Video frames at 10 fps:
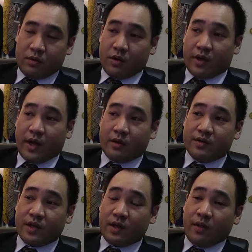You know,
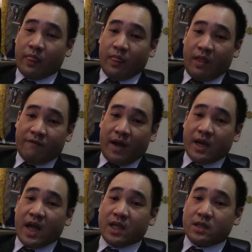accountancy,
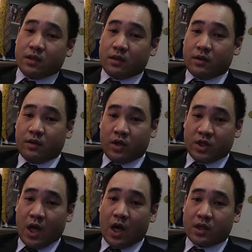finance,
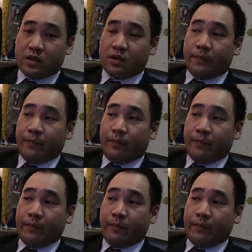stocks,